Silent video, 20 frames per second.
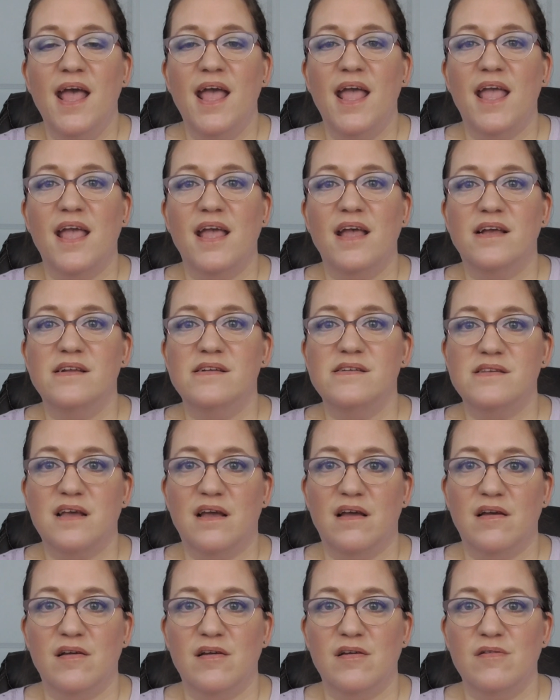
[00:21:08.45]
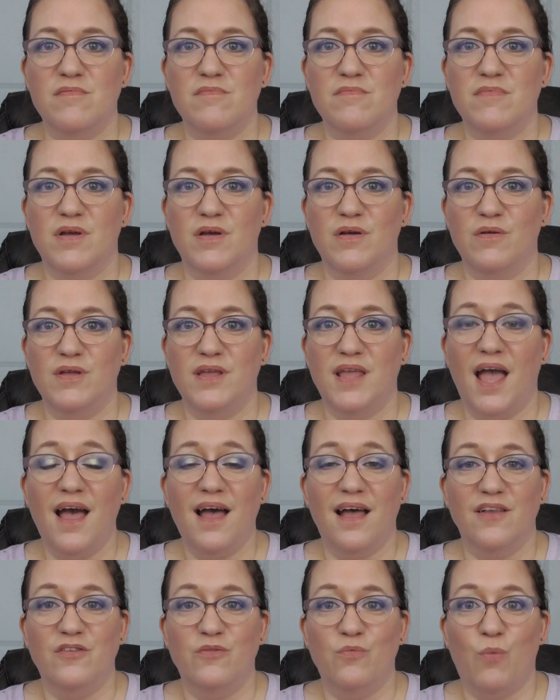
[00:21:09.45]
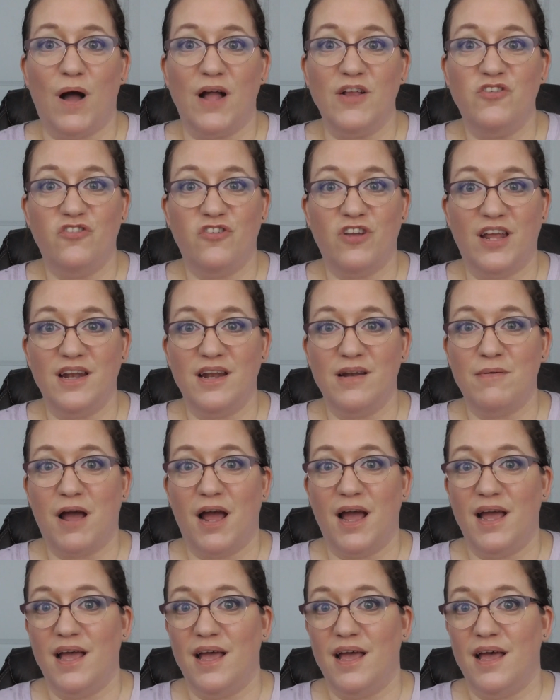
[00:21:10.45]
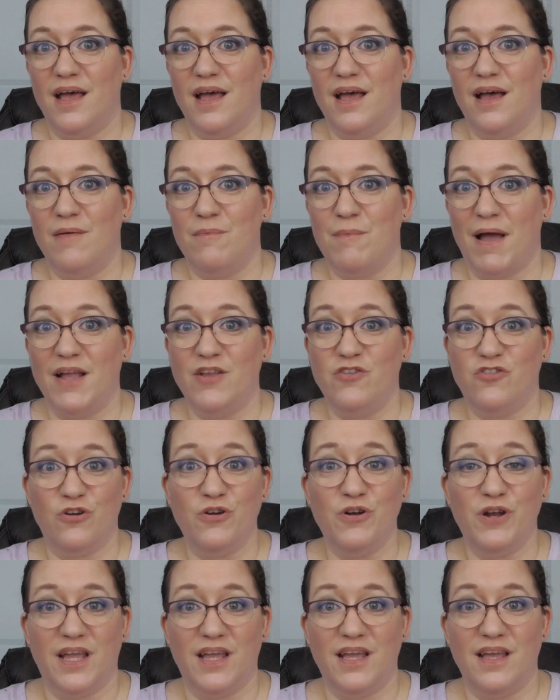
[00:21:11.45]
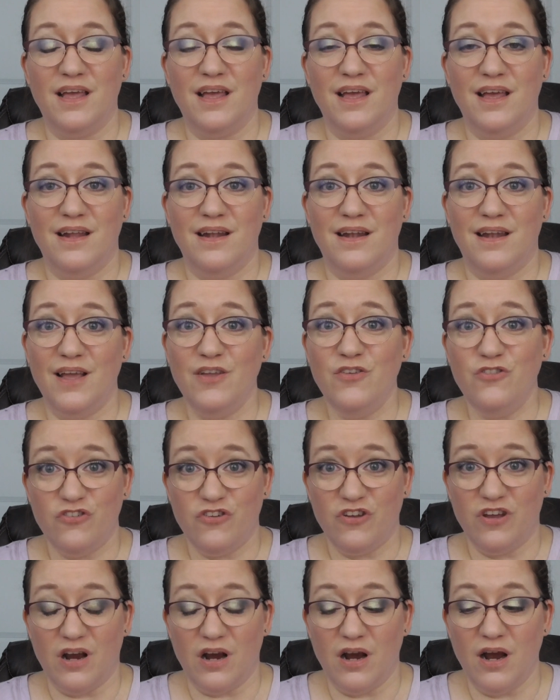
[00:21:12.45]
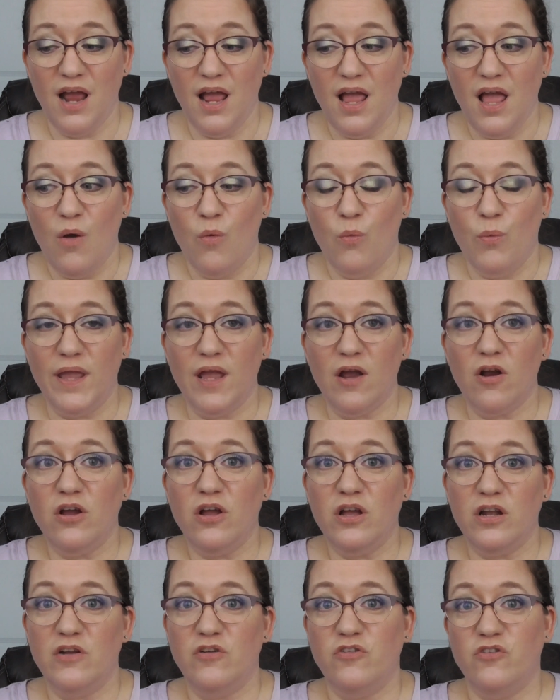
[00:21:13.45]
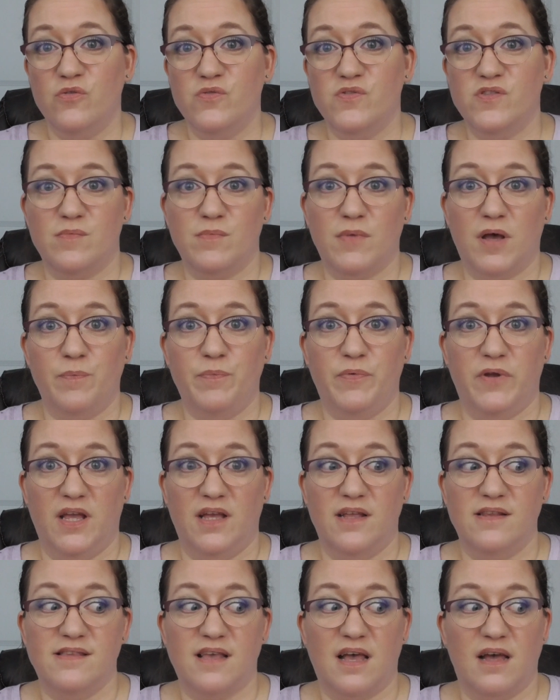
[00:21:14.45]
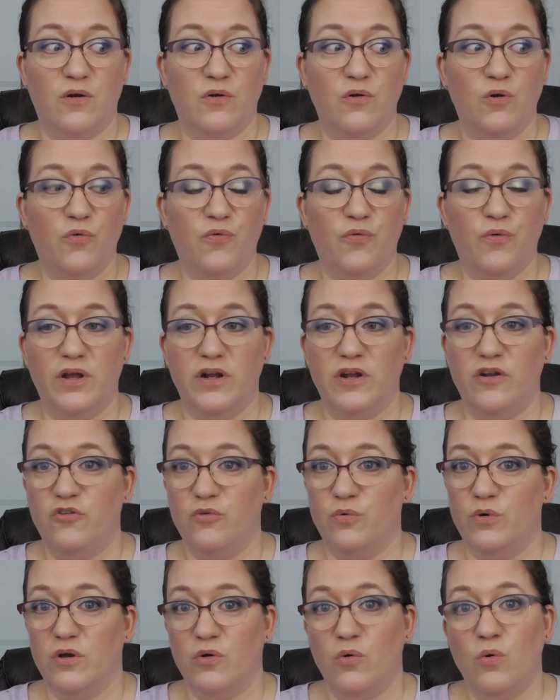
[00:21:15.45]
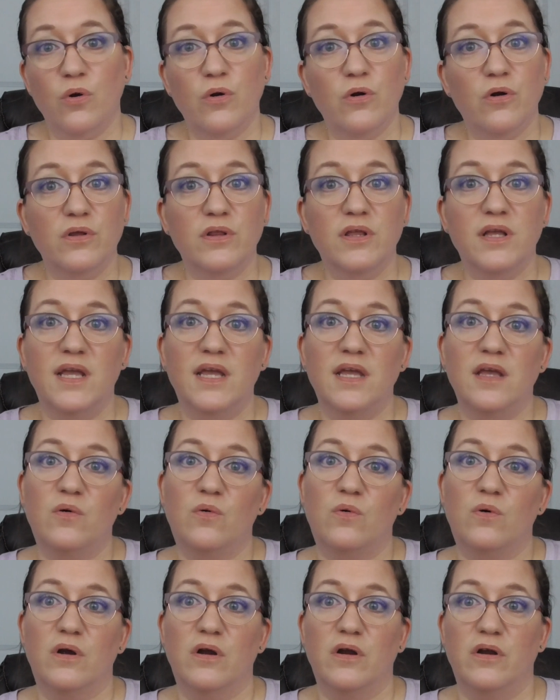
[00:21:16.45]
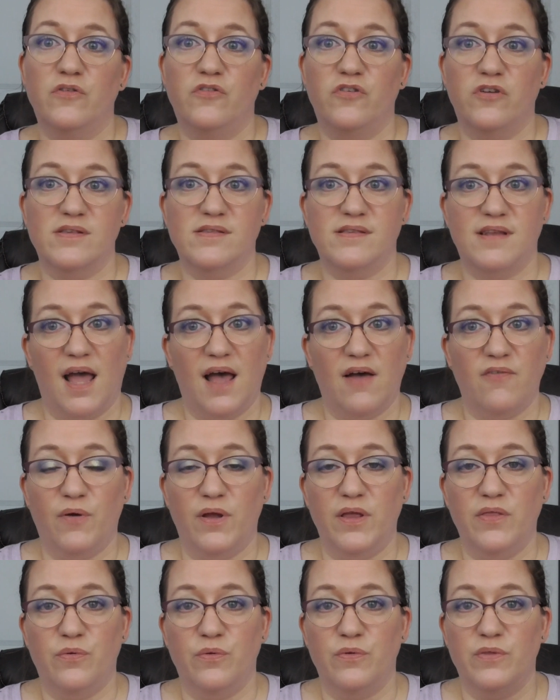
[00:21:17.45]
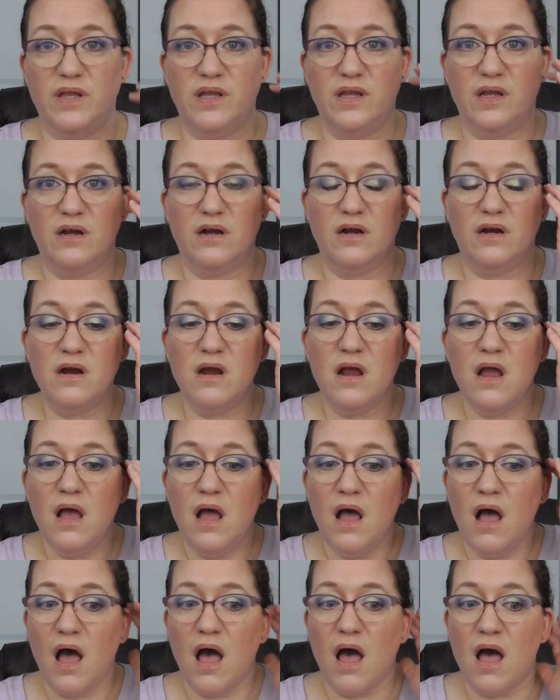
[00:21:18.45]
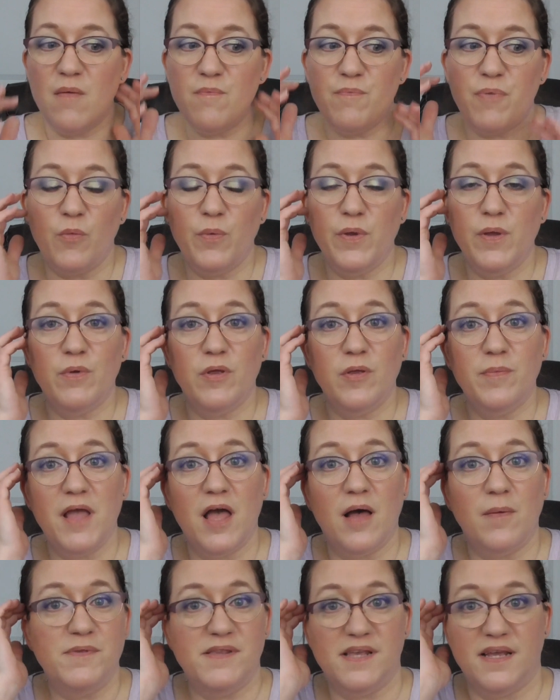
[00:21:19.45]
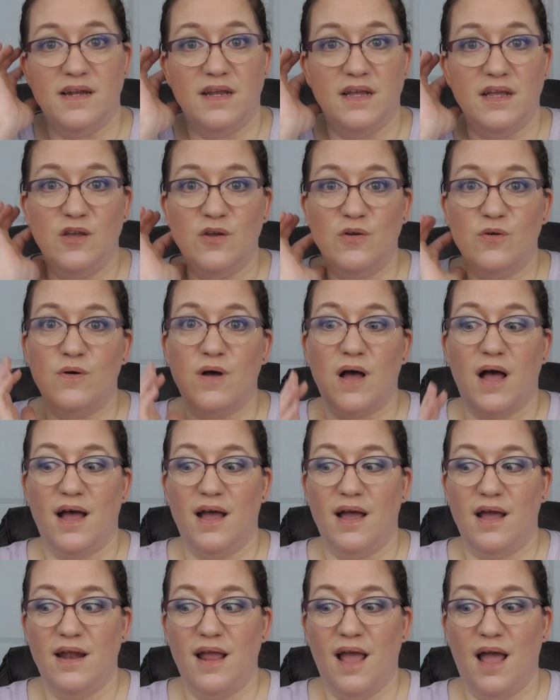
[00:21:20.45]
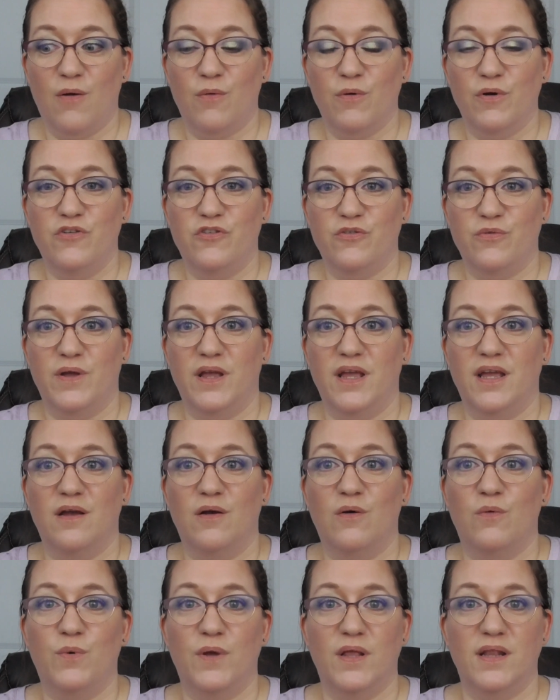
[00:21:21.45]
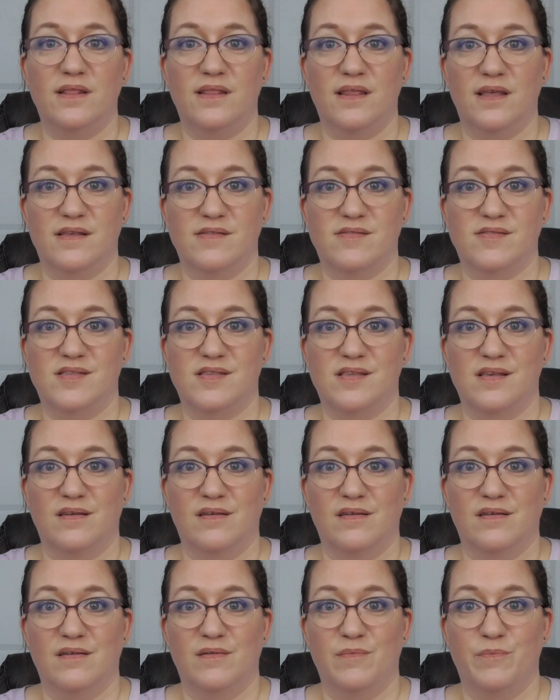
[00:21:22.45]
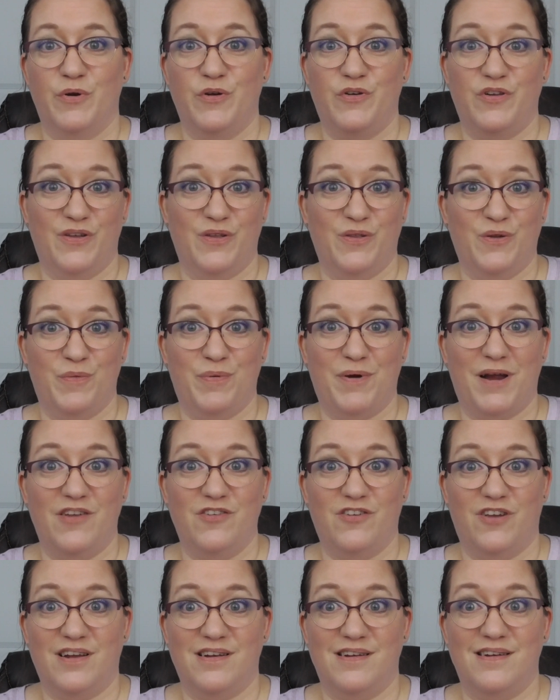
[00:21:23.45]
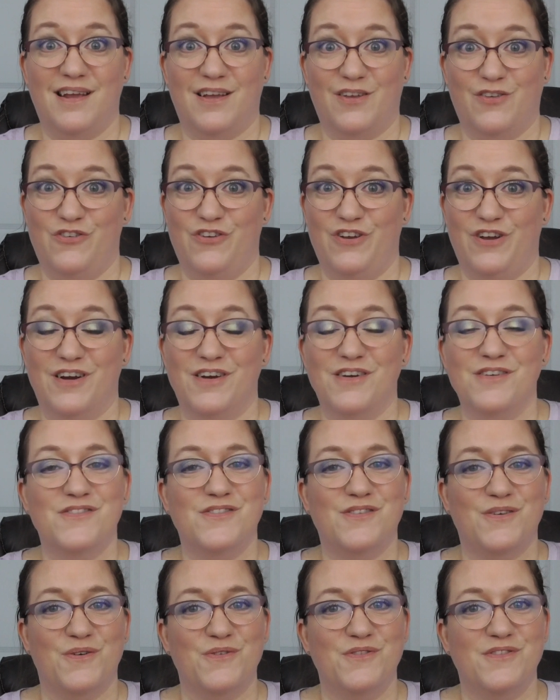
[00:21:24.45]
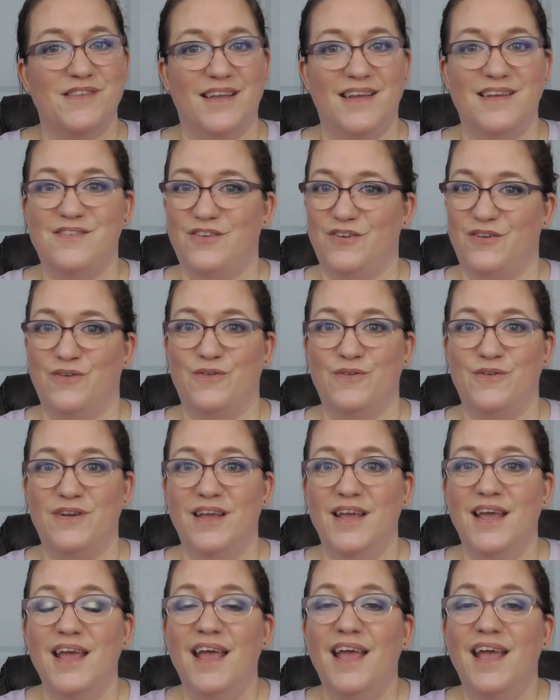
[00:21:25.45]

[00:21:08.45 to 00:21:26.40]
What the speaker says: And yeah, watch Jen and my journey next year. We are going to do some updates. I don't know if we're going to do it quarterly or just halfway through the year, but we will be updating you on how we're doing with this particular project next year. So stay tuned.